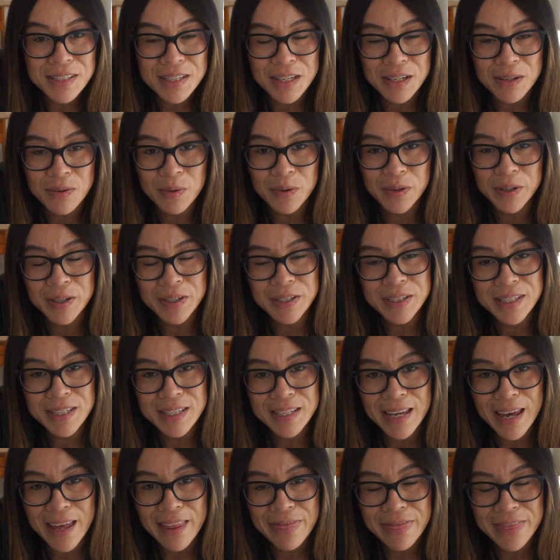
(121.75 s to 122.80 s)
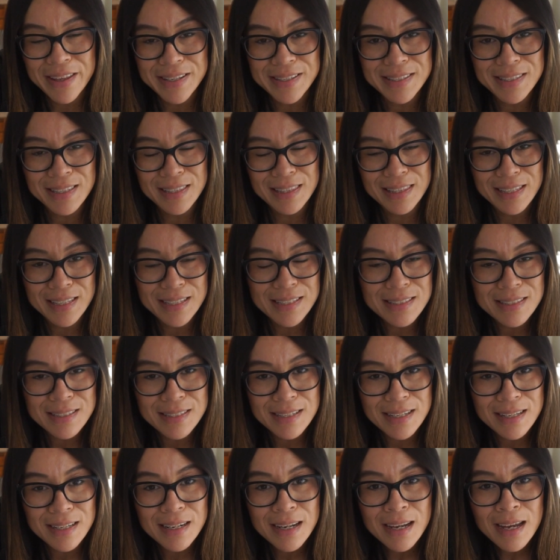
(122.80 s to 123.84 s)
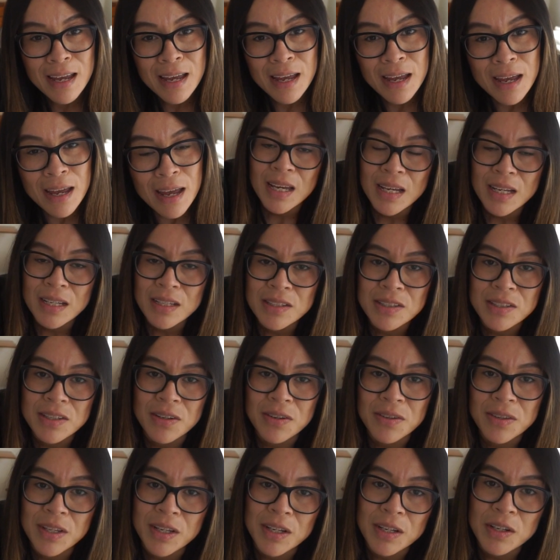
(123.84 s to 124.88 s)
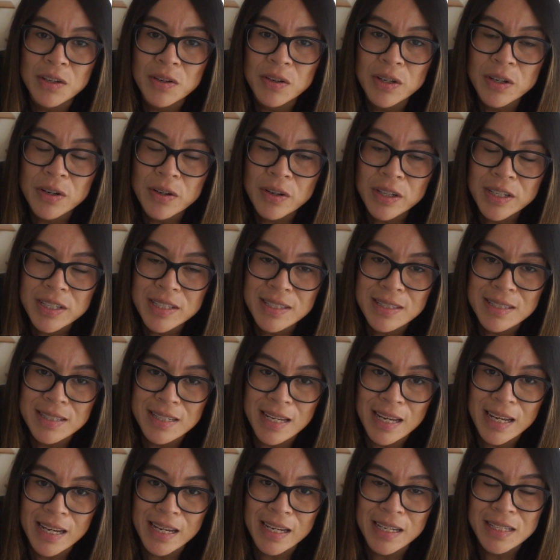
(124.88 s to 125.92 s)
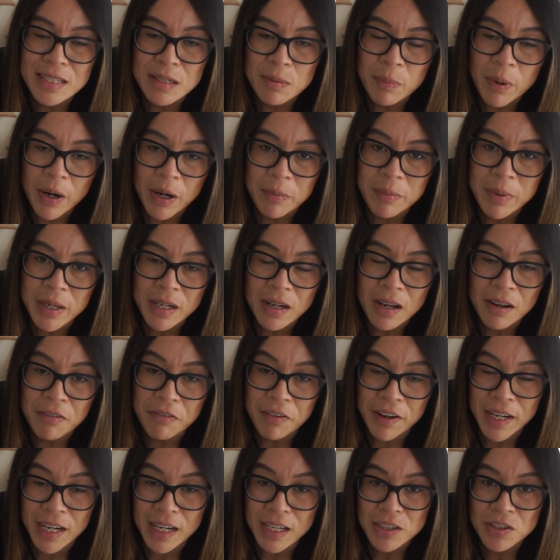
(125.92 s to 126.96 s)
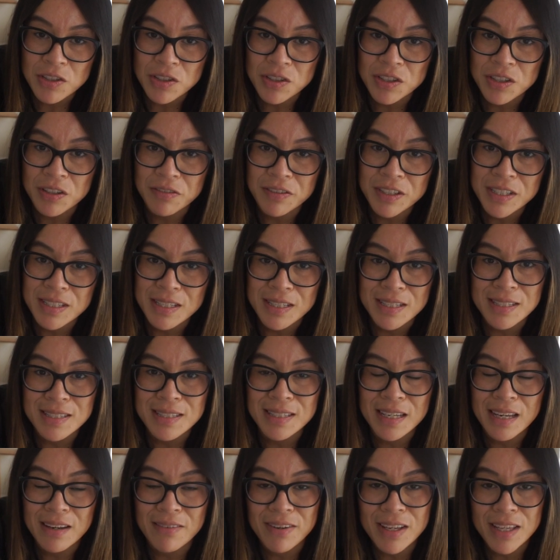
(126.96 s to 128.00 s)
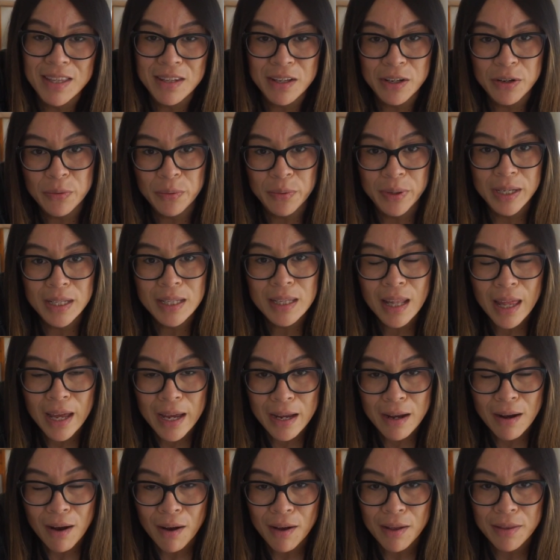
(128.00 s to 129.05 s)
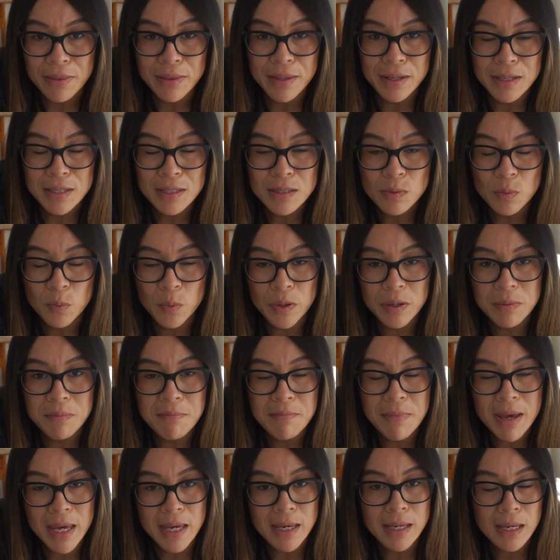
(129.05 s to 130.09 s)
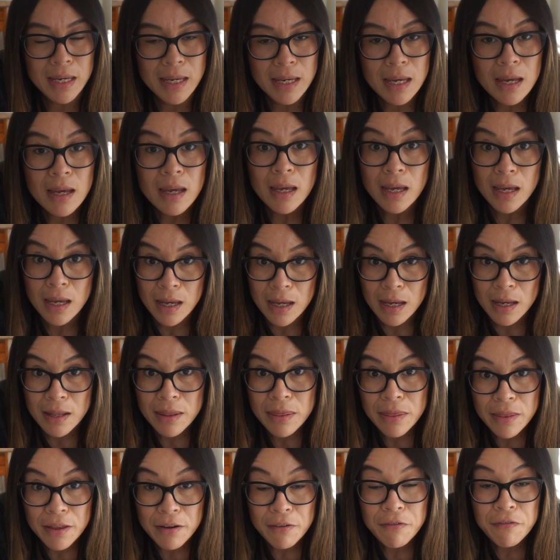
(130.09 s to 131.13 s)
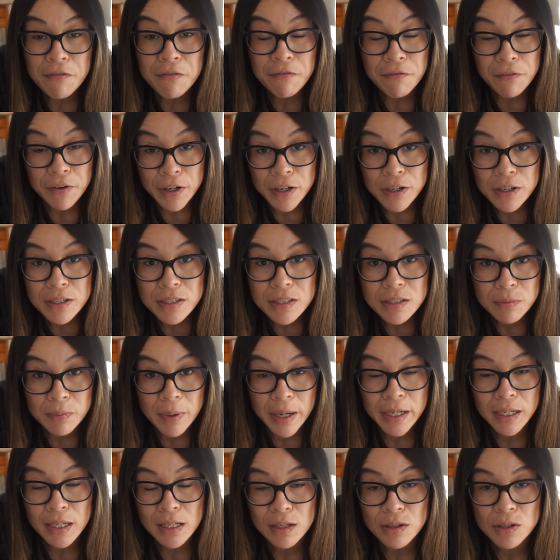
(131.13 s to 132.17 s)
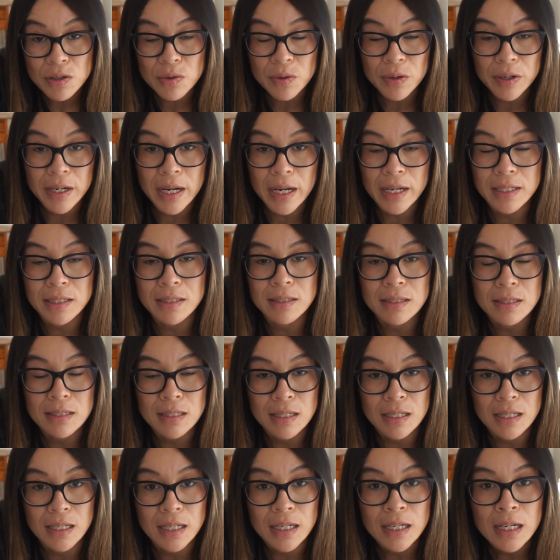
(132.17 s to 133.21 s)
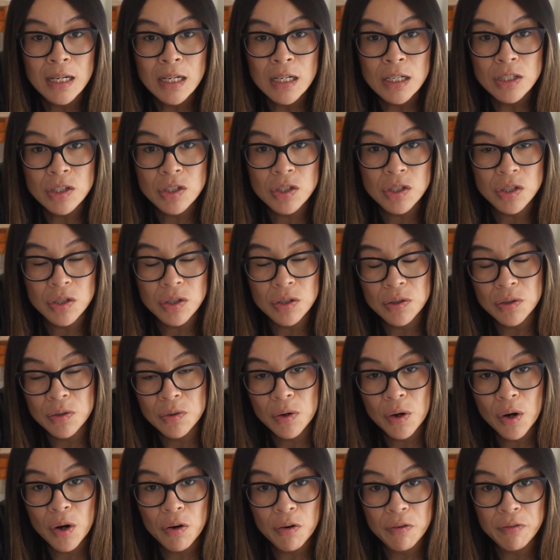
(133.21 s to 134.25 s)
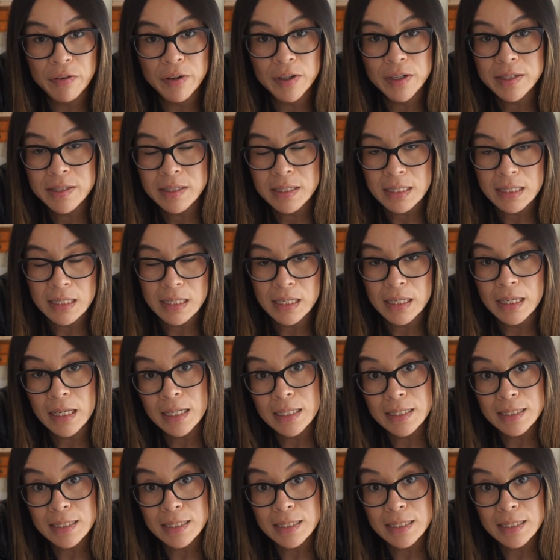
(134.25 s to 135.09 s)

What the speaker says: in order to get this listed. So the New York State Department of Financial Services giving the green light on this would make it the first regulatory entity to oversee